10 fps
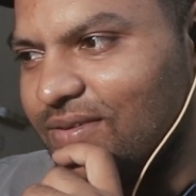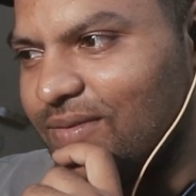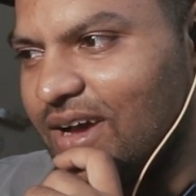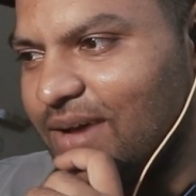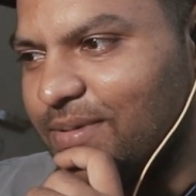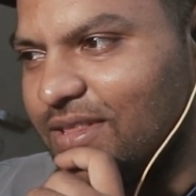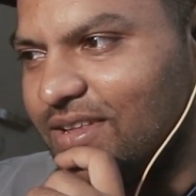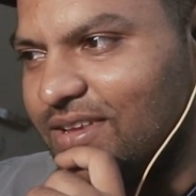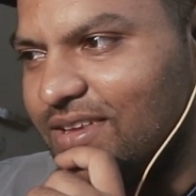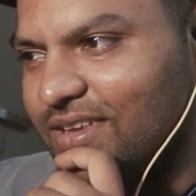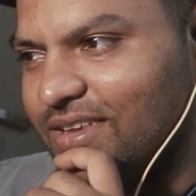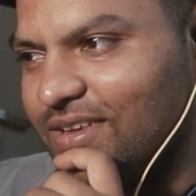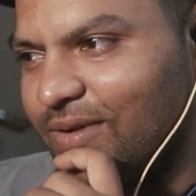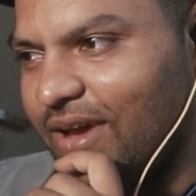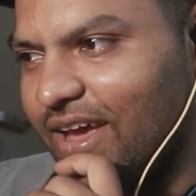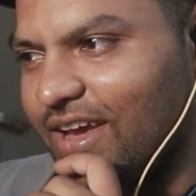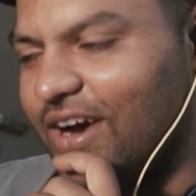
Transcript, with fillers: What happened? Hank.